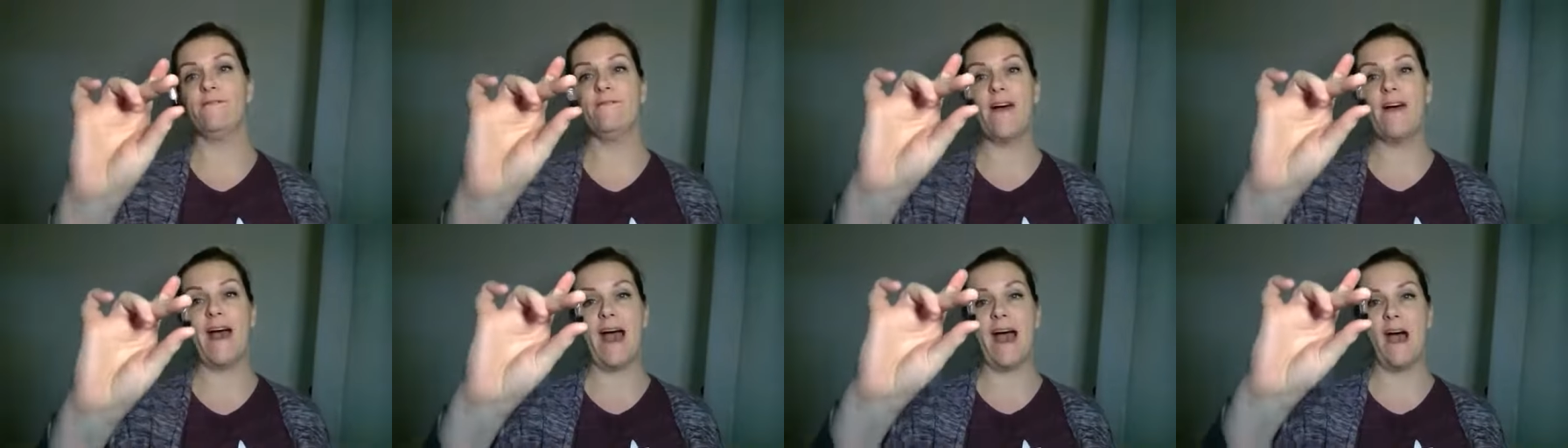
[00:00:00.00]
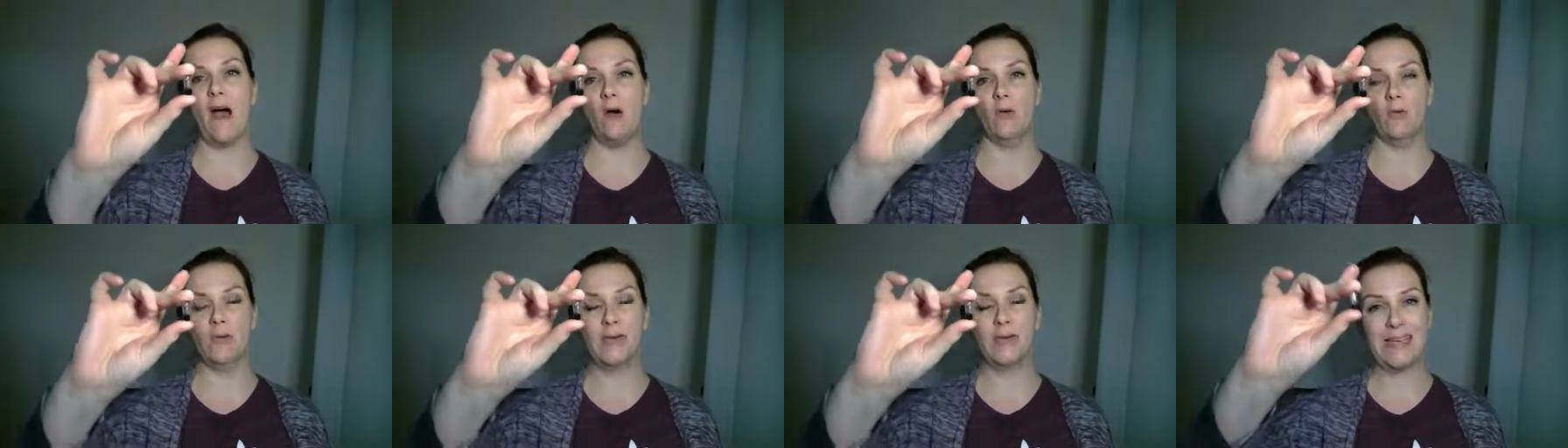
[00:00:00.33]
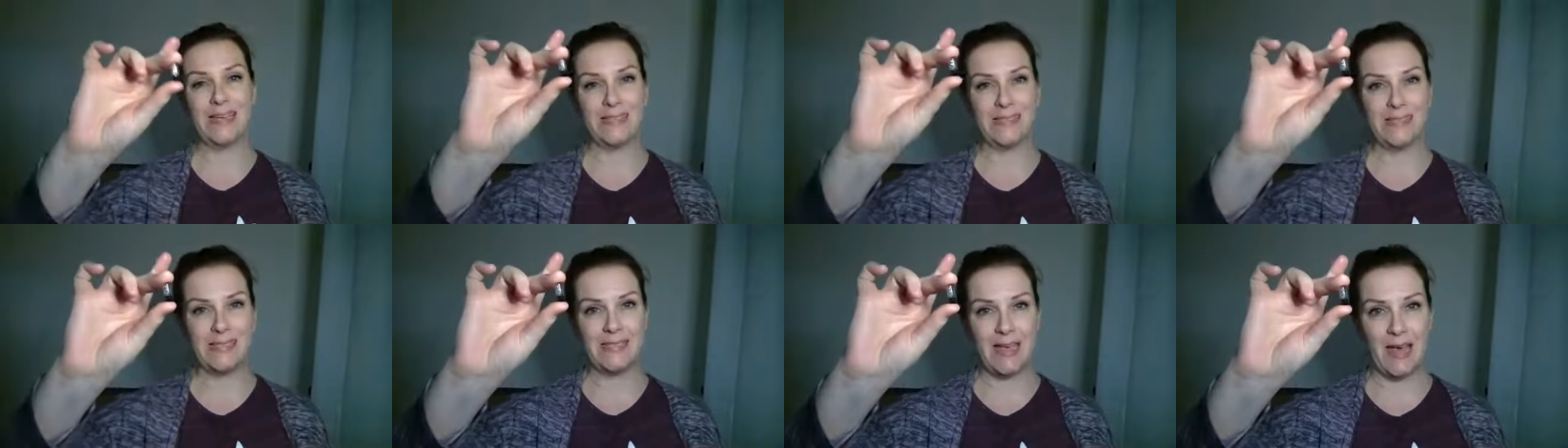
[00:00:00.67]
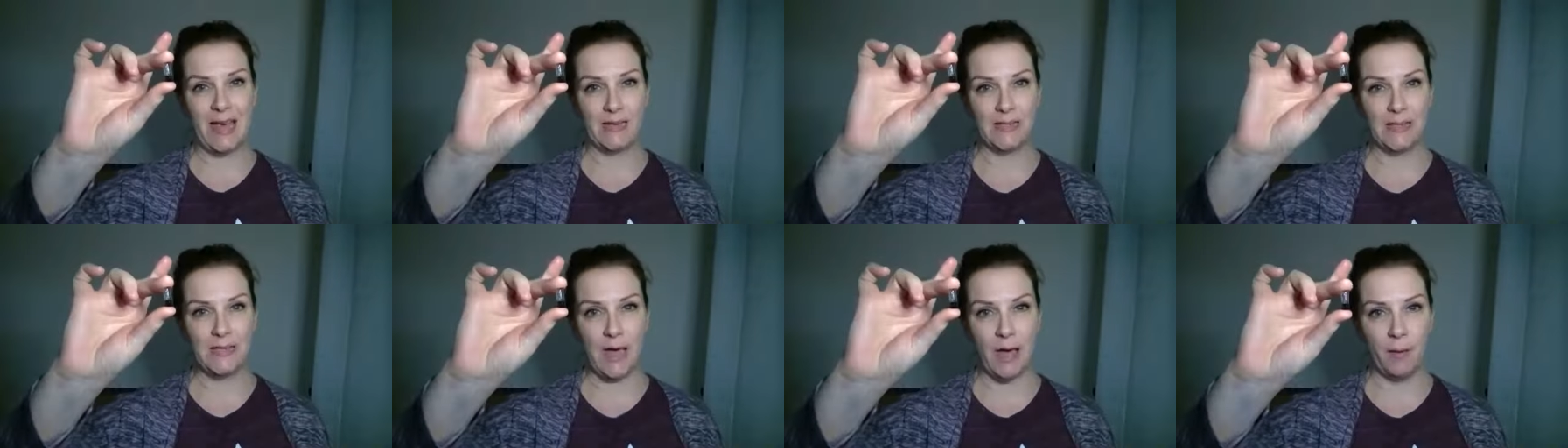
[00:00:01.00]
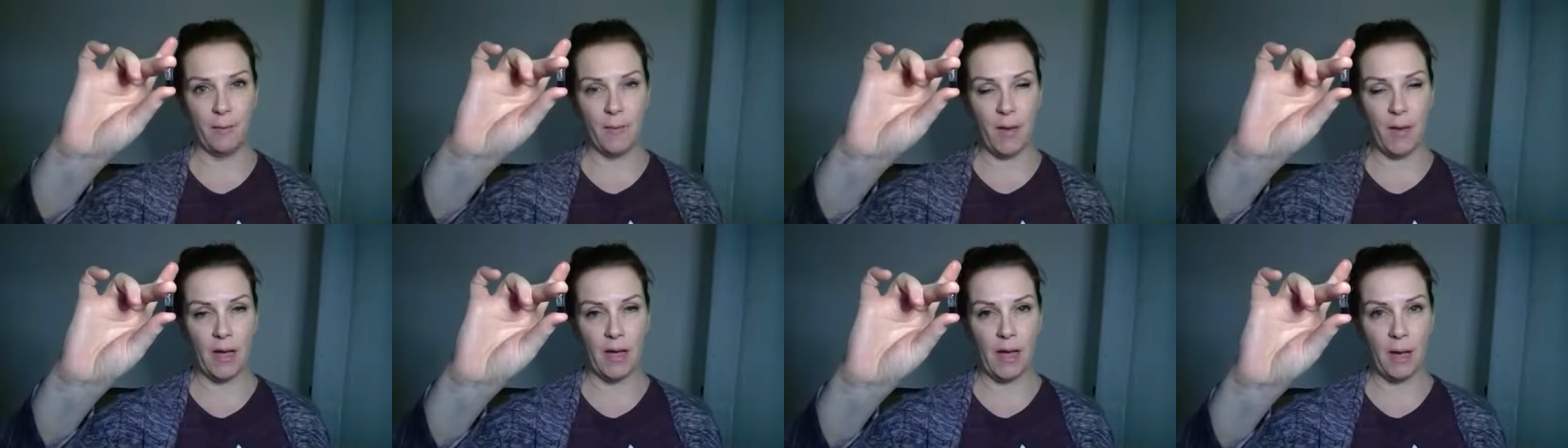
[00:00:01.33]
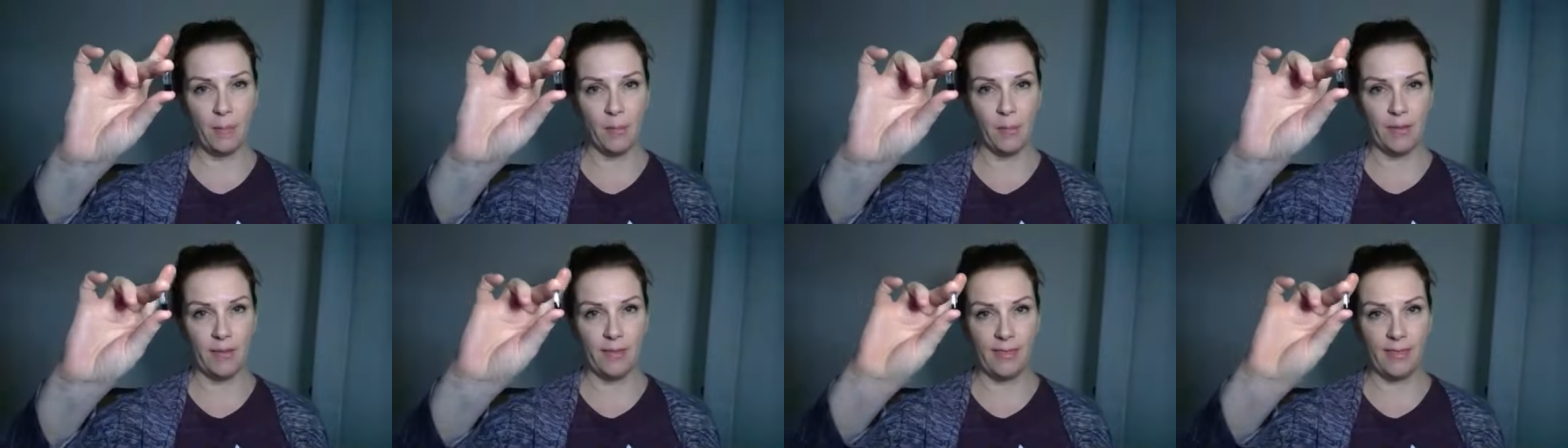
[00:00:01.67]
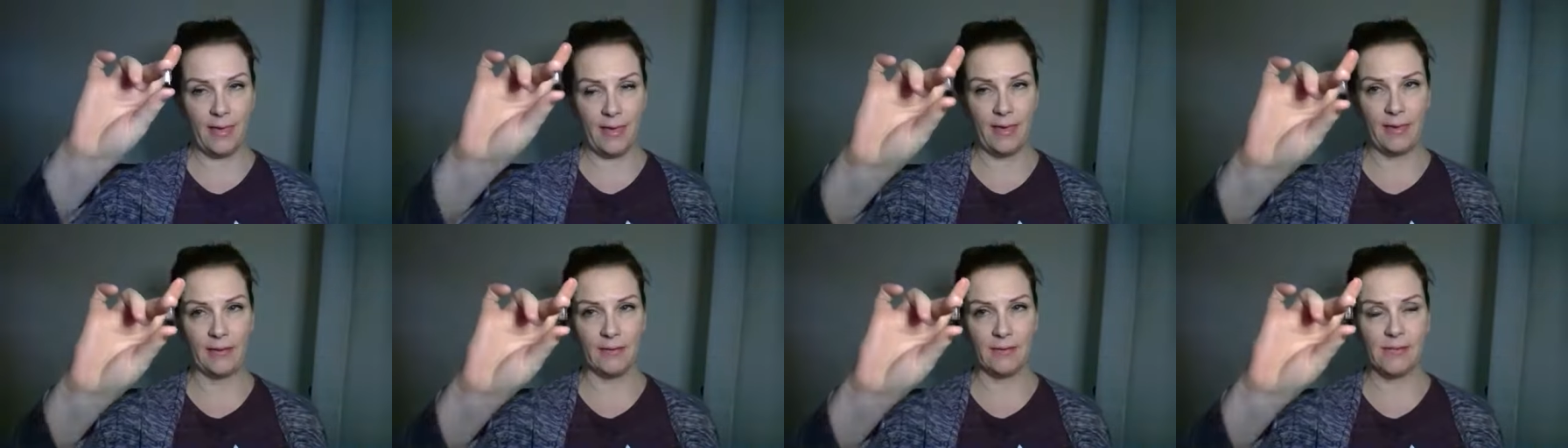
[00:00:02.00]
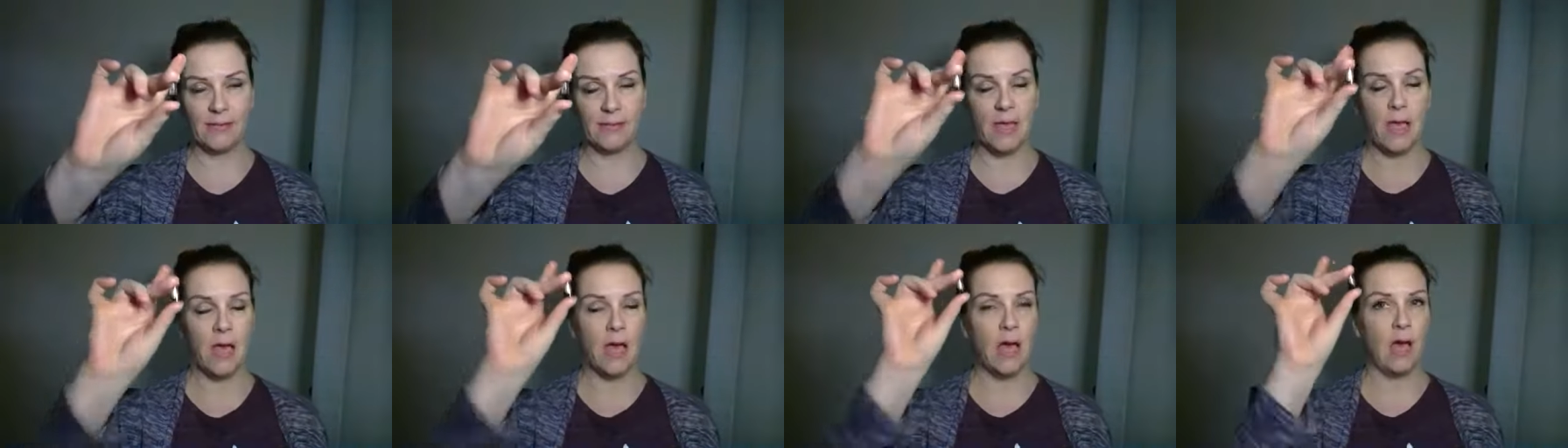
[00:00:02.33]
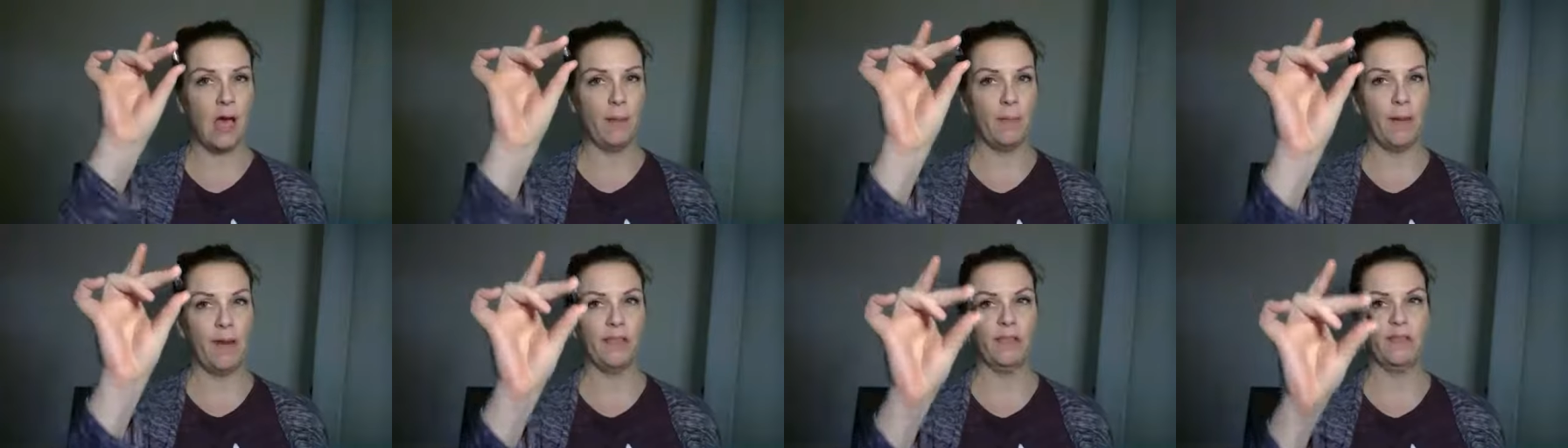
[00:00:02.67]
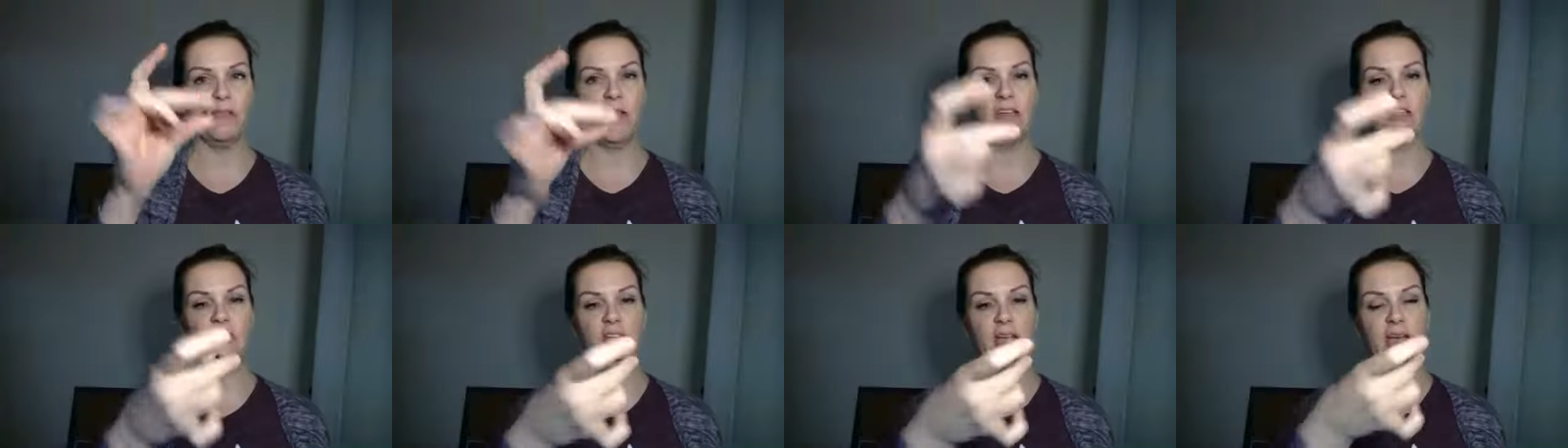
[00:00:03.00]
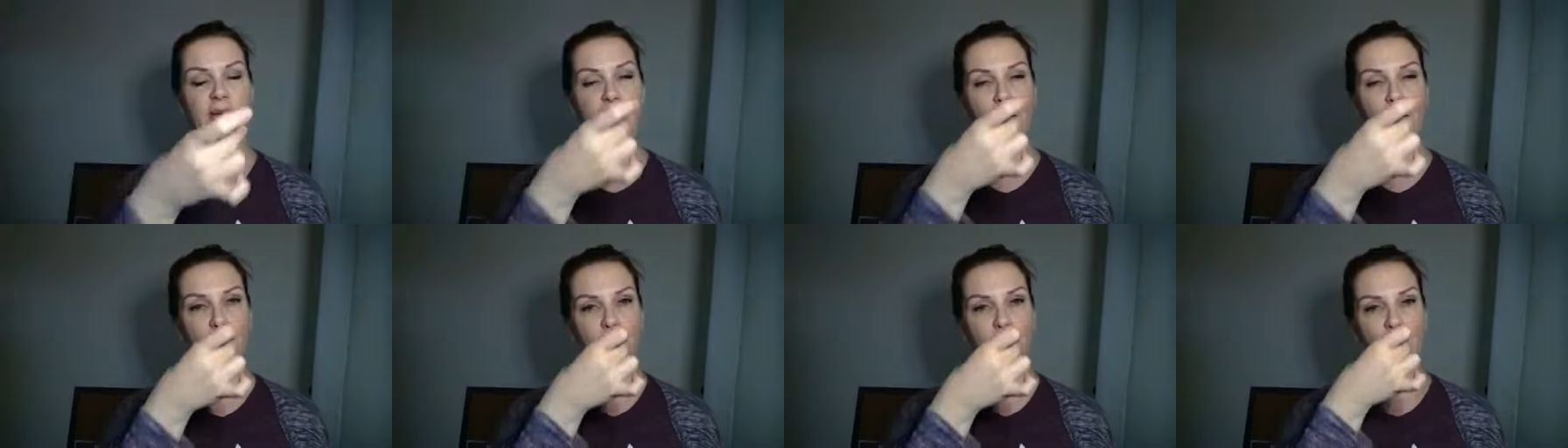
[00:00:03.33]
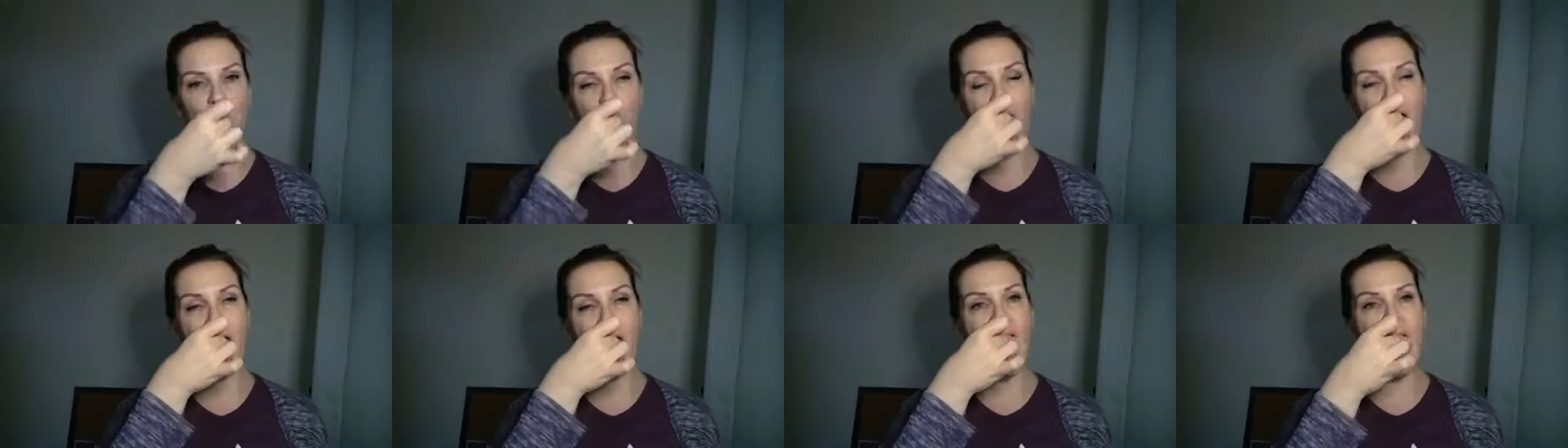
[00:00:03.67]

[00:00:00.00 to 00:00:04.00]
found is that a couple of things about the veggie capsule.